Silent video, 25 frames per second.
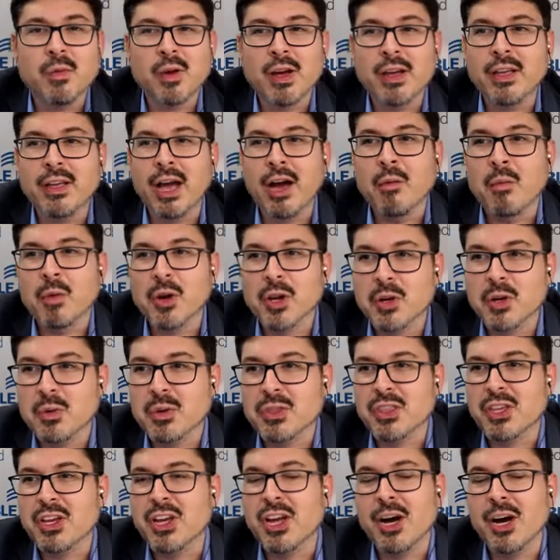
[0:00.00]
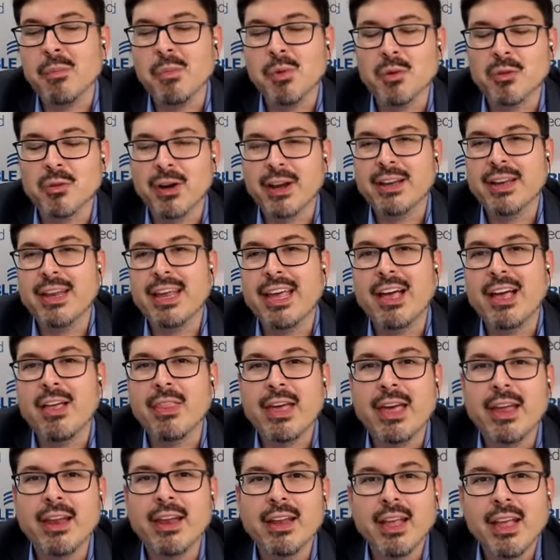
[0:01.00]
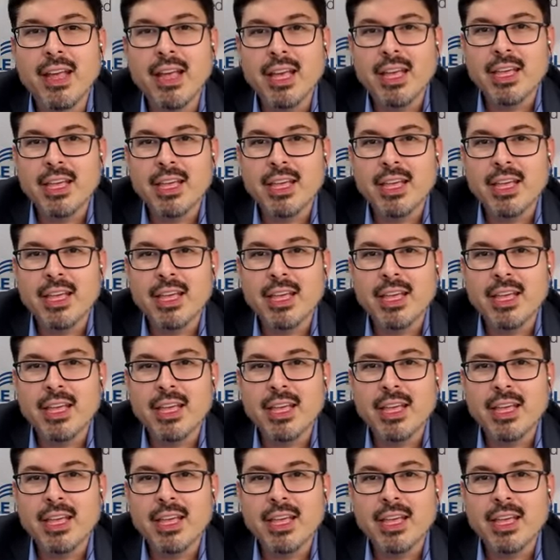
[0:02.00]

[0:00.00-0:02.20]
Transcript: Um, I'm working with a couple right now that